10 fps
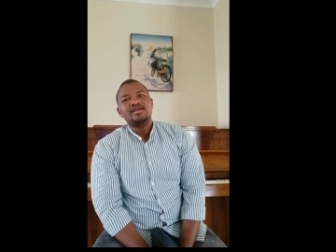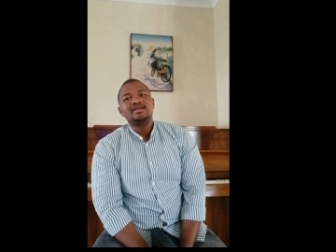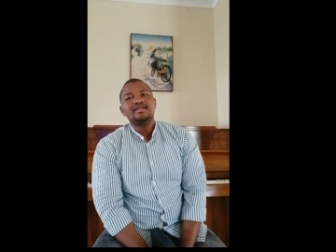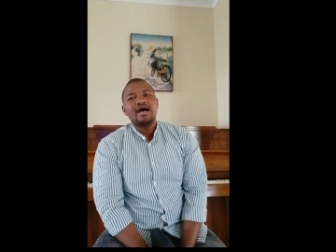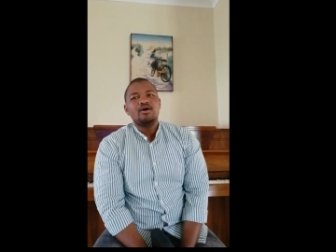
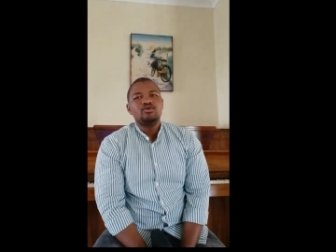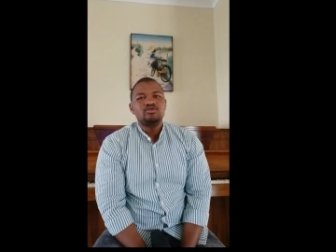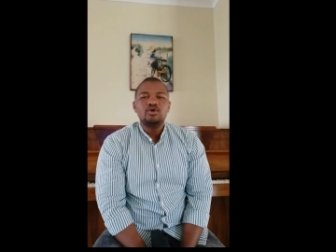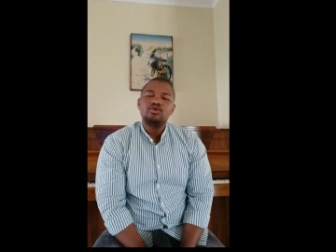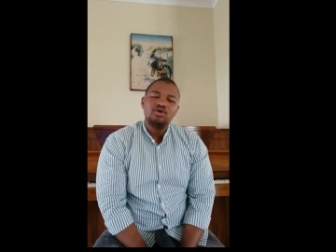he
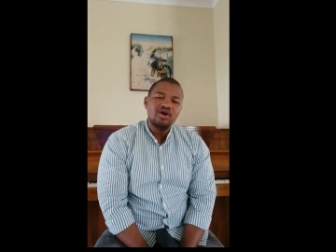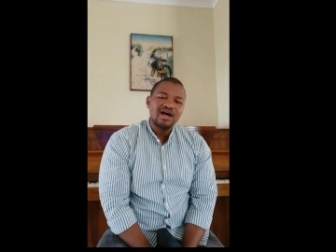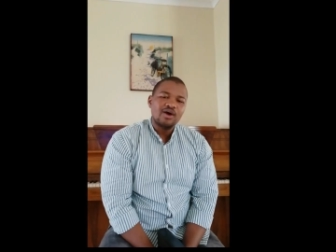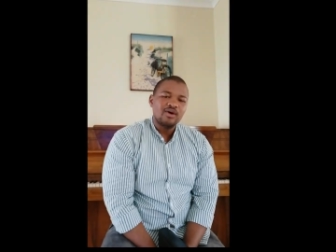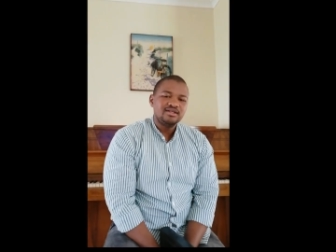now no
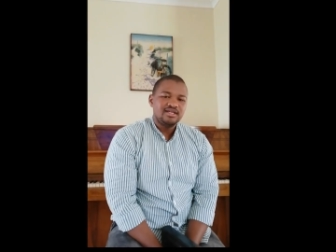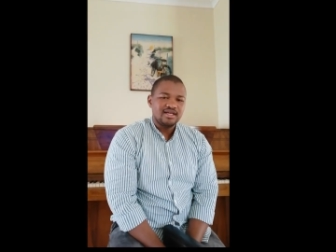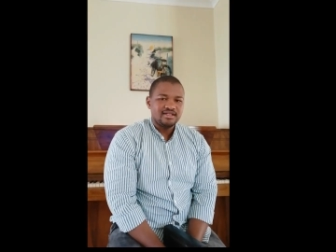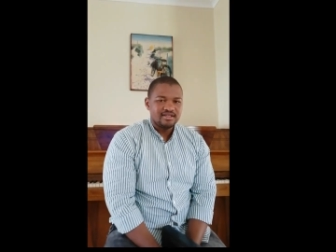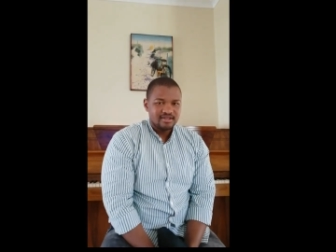longer
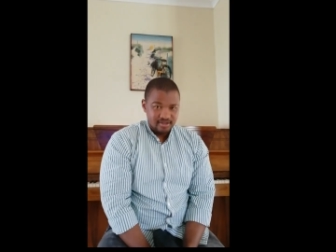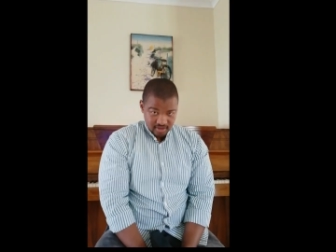wanted